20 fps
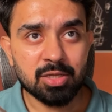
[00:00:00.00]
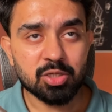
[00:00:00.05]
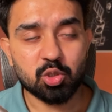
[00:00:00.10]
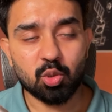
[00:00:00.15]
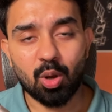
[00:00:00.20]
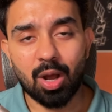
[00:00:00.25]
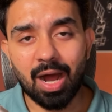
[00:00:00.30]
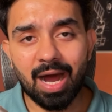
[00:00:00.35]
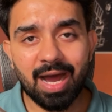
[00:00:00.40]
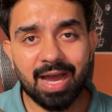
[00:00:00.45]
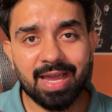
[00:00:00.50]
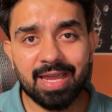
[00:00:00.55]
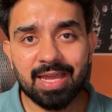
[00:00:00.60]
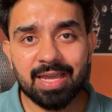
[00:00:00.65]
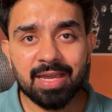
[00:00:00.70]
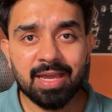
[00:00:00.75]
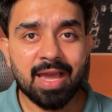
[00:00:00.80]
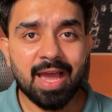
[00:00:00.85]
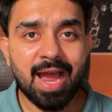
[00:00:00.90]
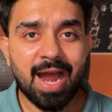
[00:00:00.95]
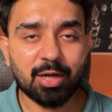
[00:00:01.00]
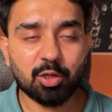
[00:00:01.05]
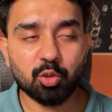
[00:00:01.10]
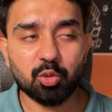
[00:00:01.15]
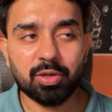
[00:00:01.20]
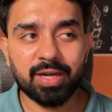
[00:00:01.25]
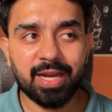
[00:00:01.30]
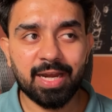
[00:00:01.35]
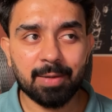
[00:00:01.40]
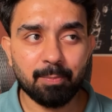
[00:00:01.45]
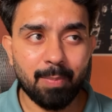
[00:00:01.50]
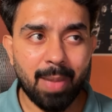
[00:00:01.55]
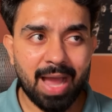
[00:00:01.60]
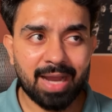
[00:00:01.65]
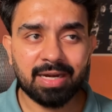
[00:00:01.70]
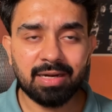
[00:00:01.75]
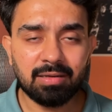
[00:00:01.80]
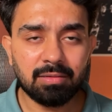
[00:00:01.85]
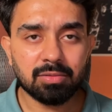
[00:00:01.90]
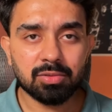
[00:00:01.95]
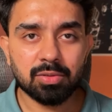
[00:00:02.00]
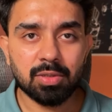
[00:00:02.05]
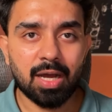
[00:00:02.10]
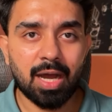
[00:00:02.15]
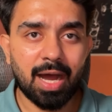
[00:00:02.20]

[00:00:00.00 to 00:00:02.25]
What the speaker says: So I had to create backend.